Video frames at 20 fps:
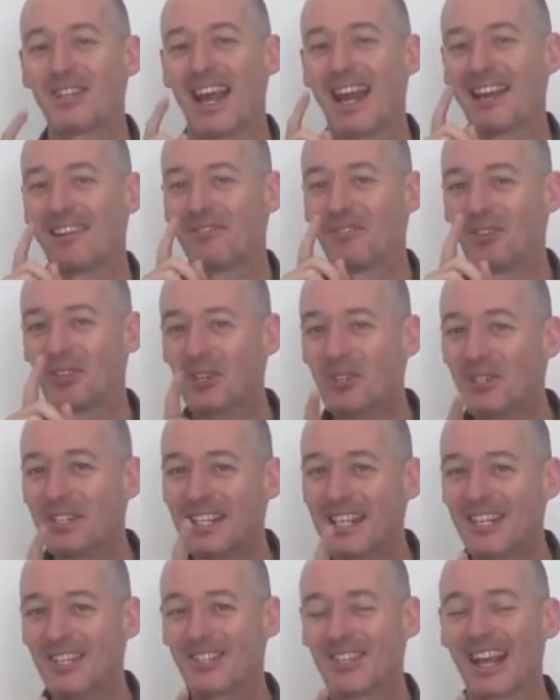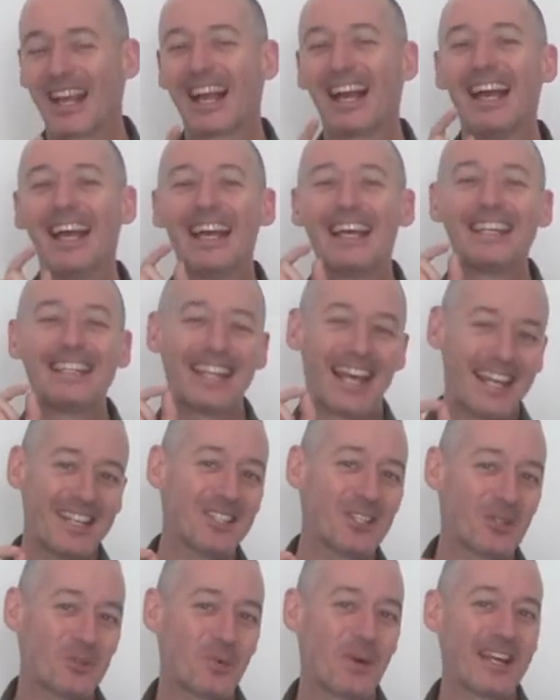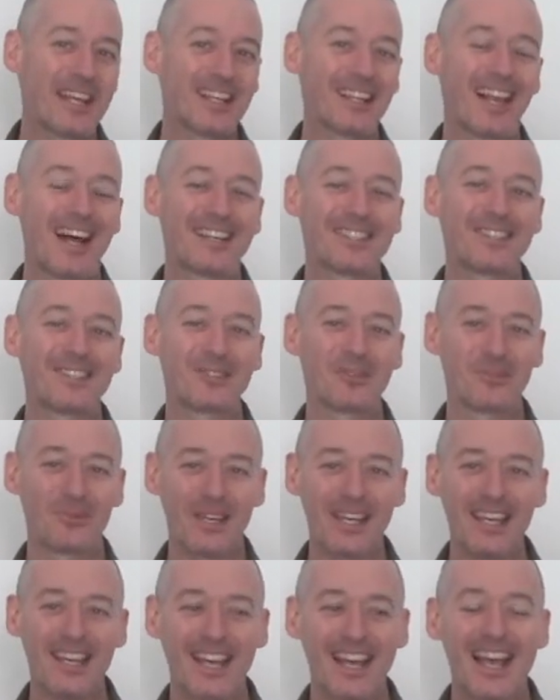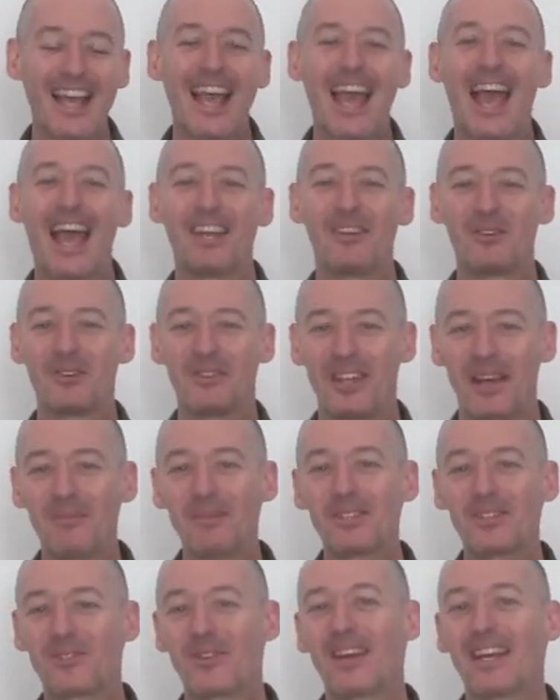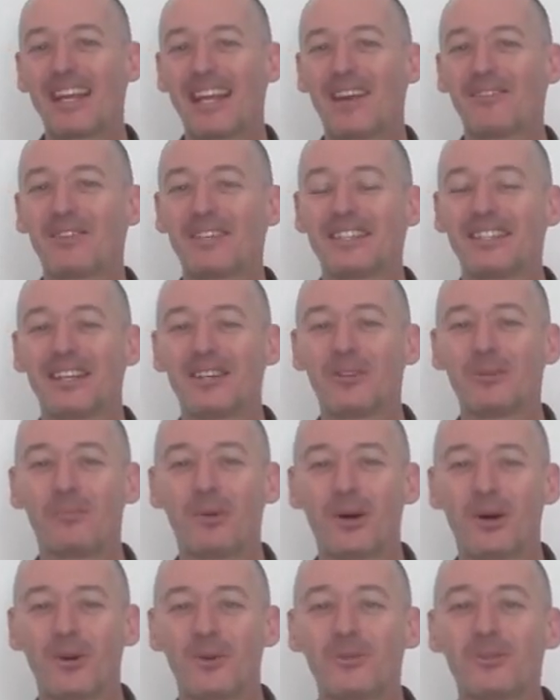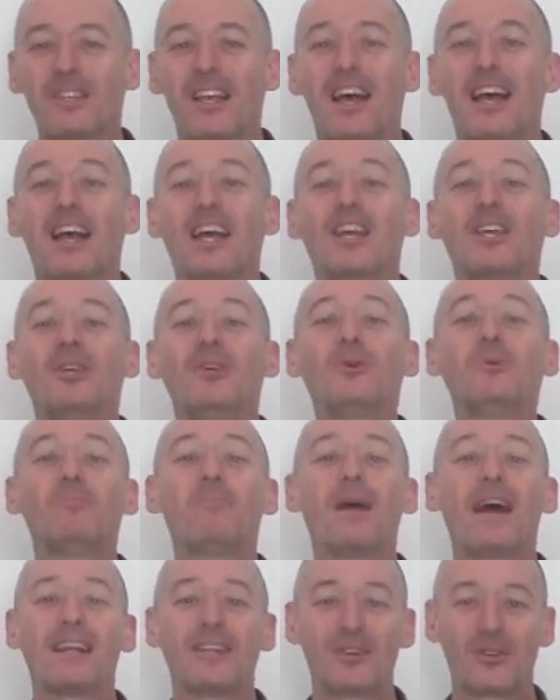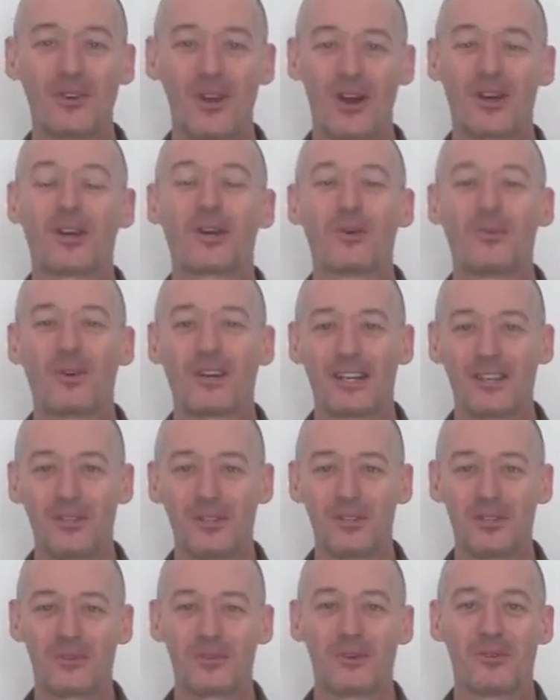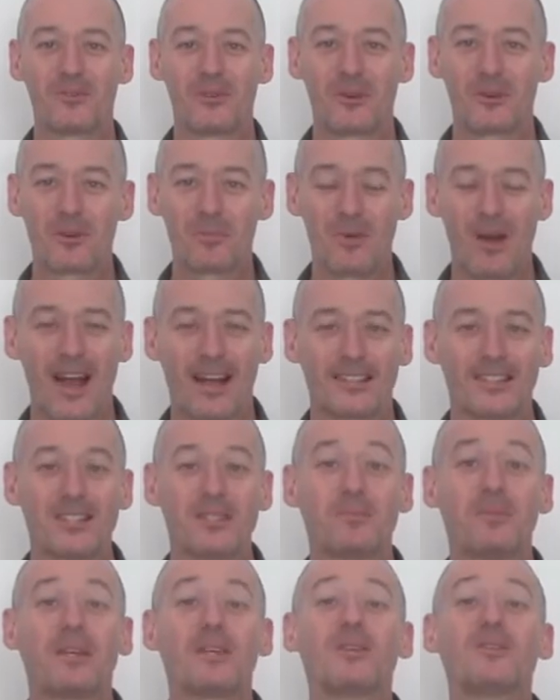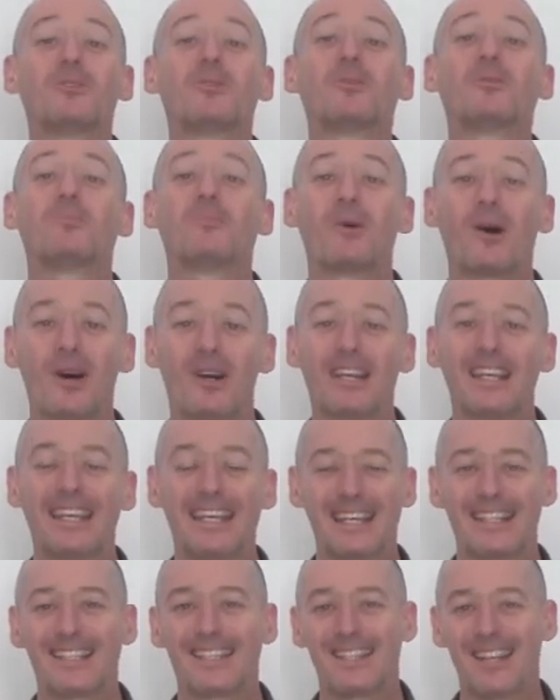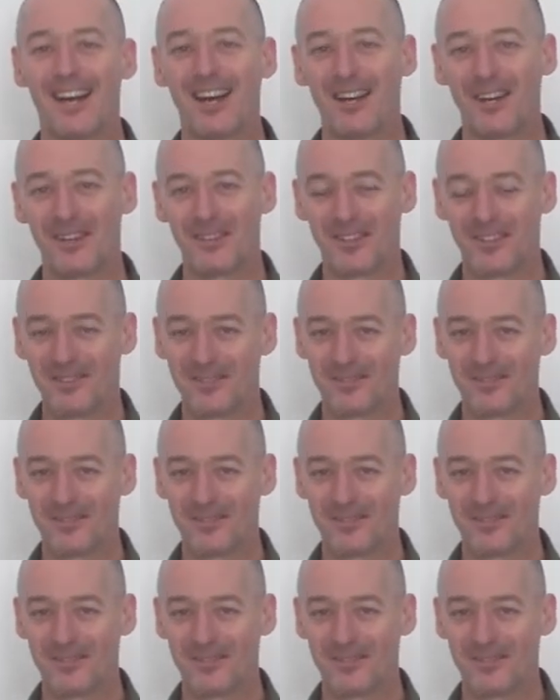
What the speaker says: And if you're teaching 10 to 20 classes a week and you're demonstrating every single pose, you bet you're not going to want to do your own yoga practice because your body gets tired.